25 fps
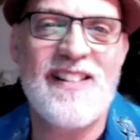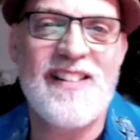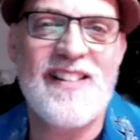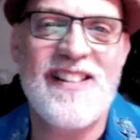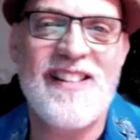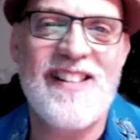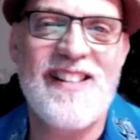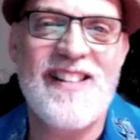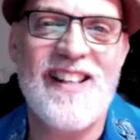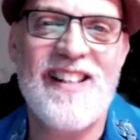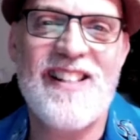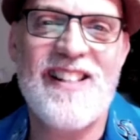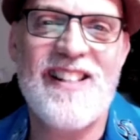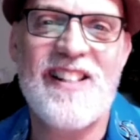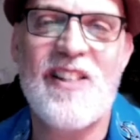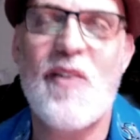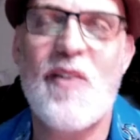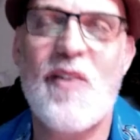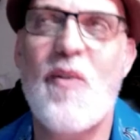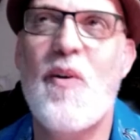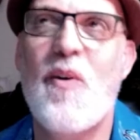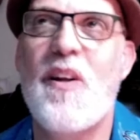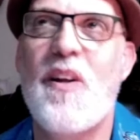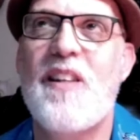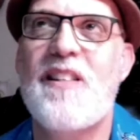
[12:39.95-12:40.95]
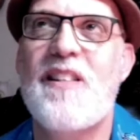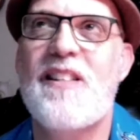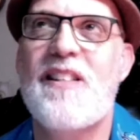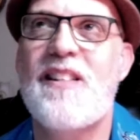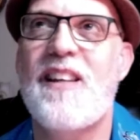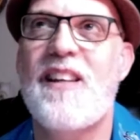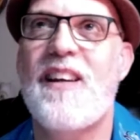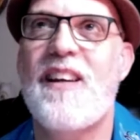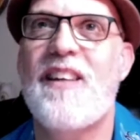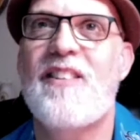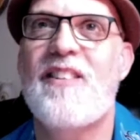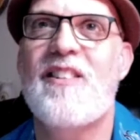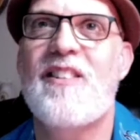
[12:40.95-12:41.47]
It's
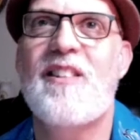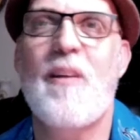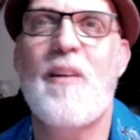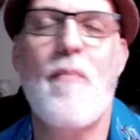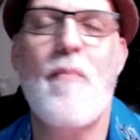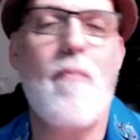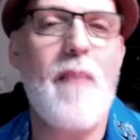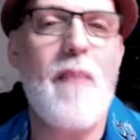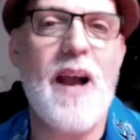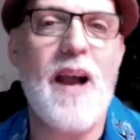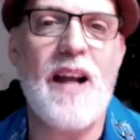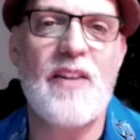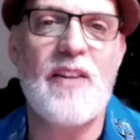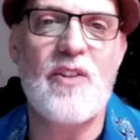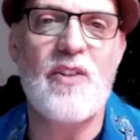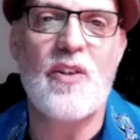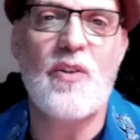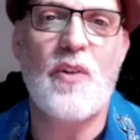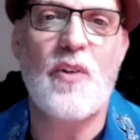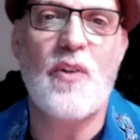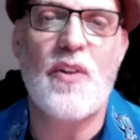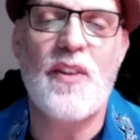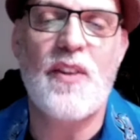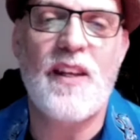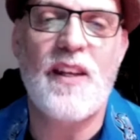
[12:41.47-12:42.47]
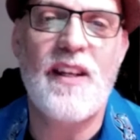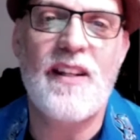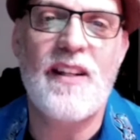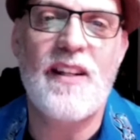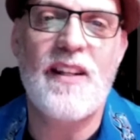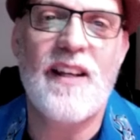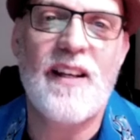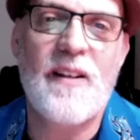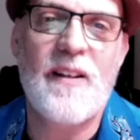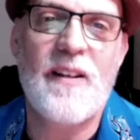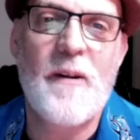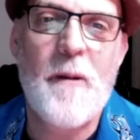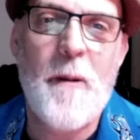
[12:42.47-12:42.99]
just a magical thing
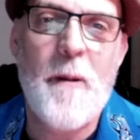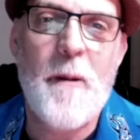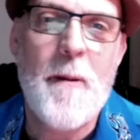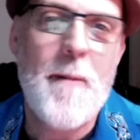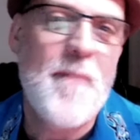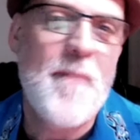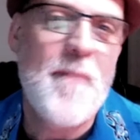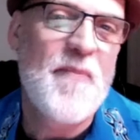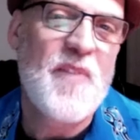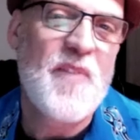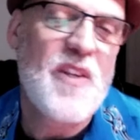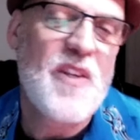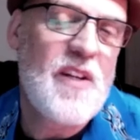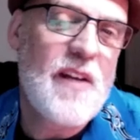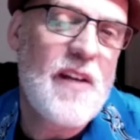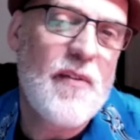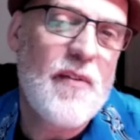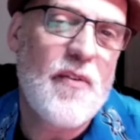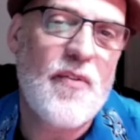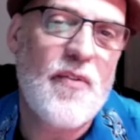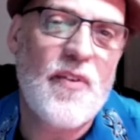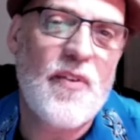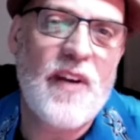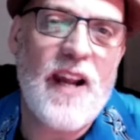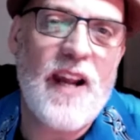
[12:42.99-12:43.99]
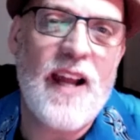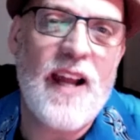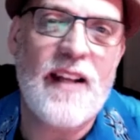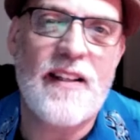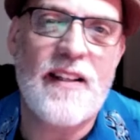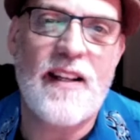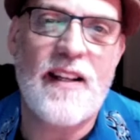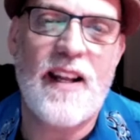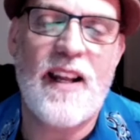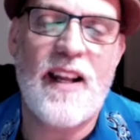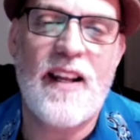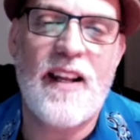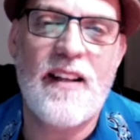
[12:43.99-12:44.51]
that you never forget.
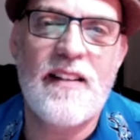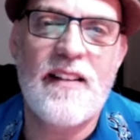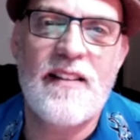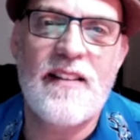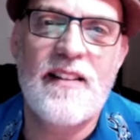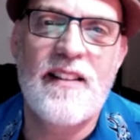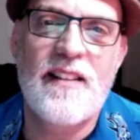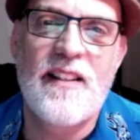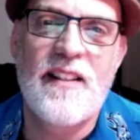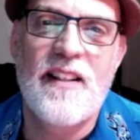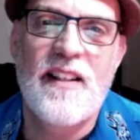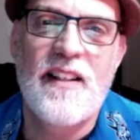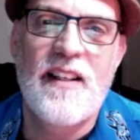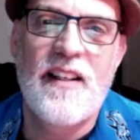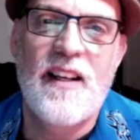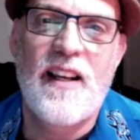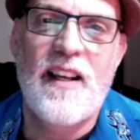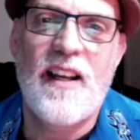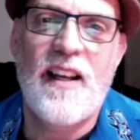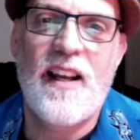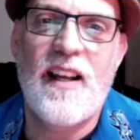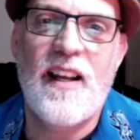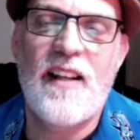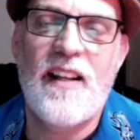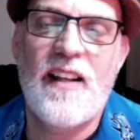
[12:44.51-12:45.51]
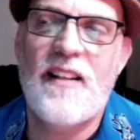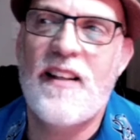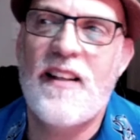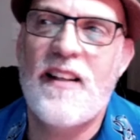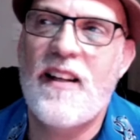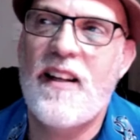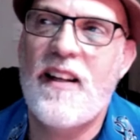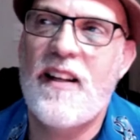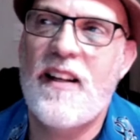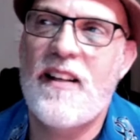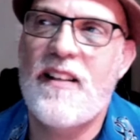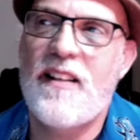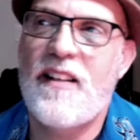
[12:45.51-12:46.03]
And
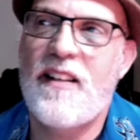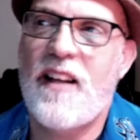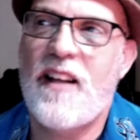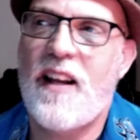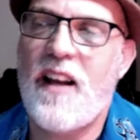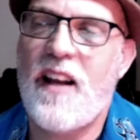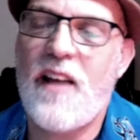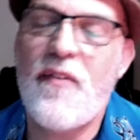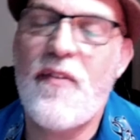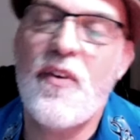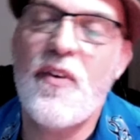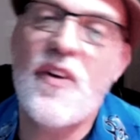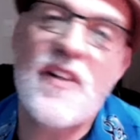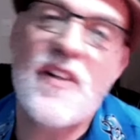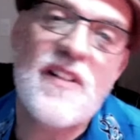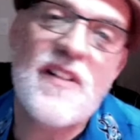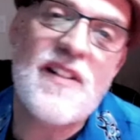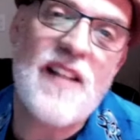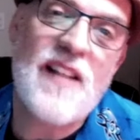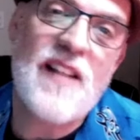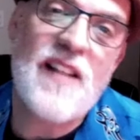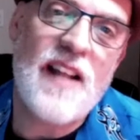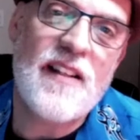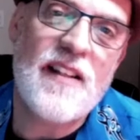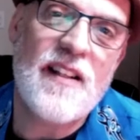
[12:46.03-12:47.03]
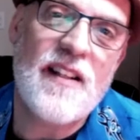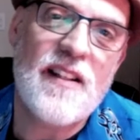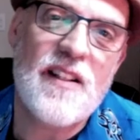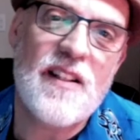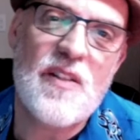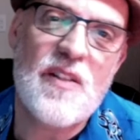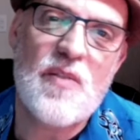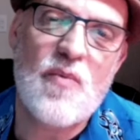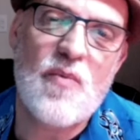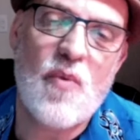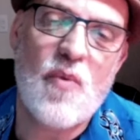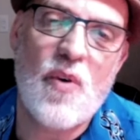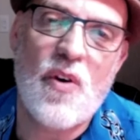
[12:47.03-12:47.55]
I've heard it said that this
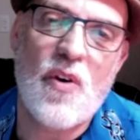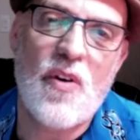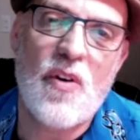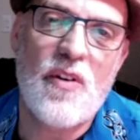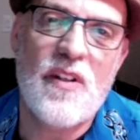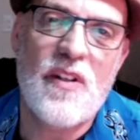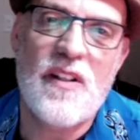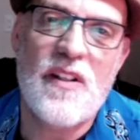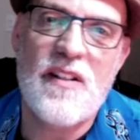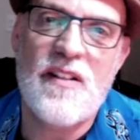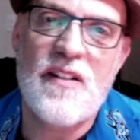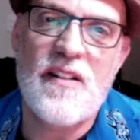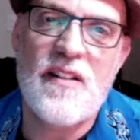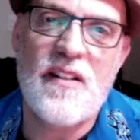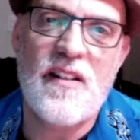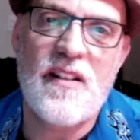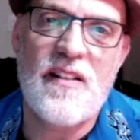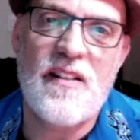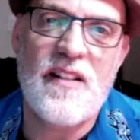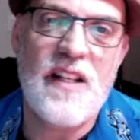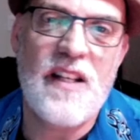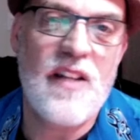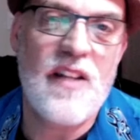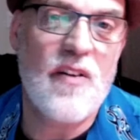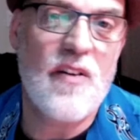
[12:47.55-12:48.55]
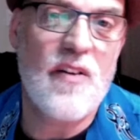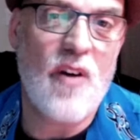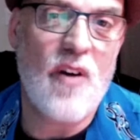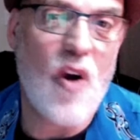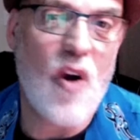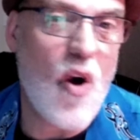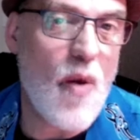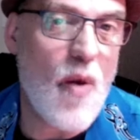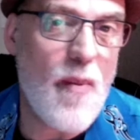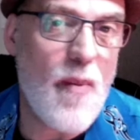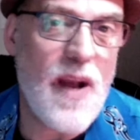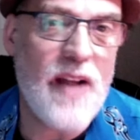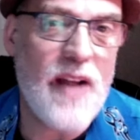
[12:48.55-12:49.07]
world it's either all
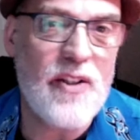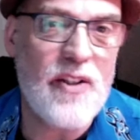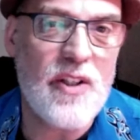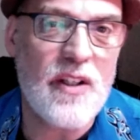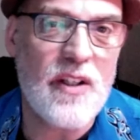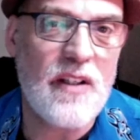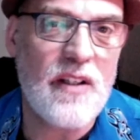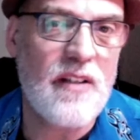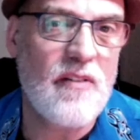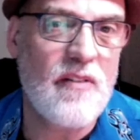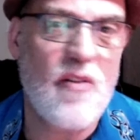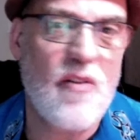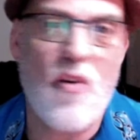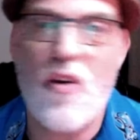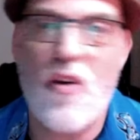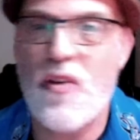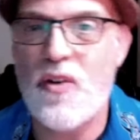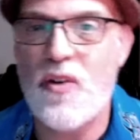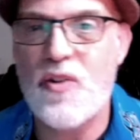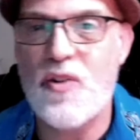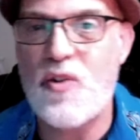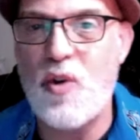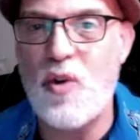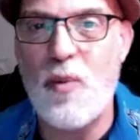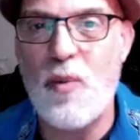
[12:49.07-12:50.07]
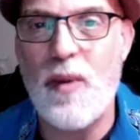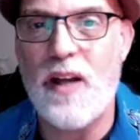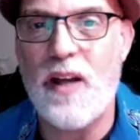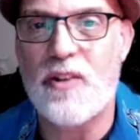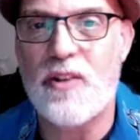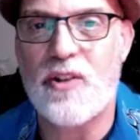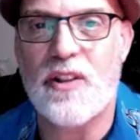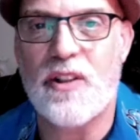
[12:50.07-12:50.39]
magic or there's no magic.